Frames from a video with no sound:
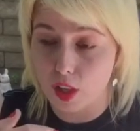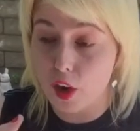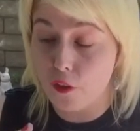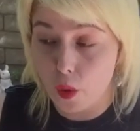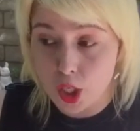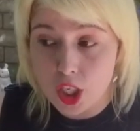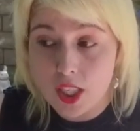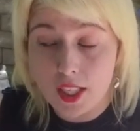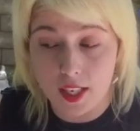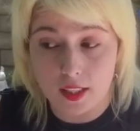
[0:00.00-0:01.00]
Fortunately,
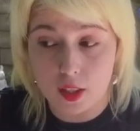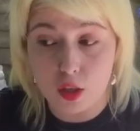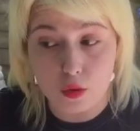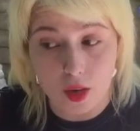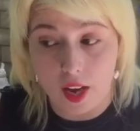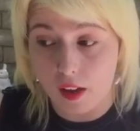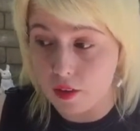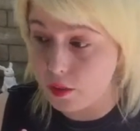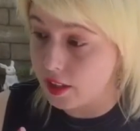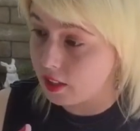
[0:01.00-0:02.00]
I didn't drive, so
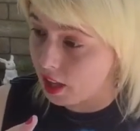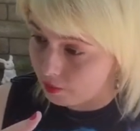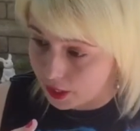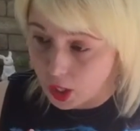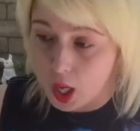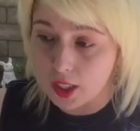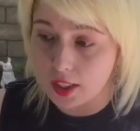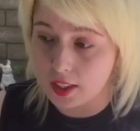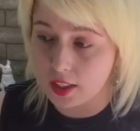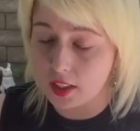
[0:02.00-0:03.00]
I didn't have my car
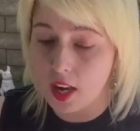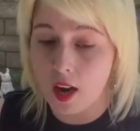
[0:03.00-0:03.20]
keys in there.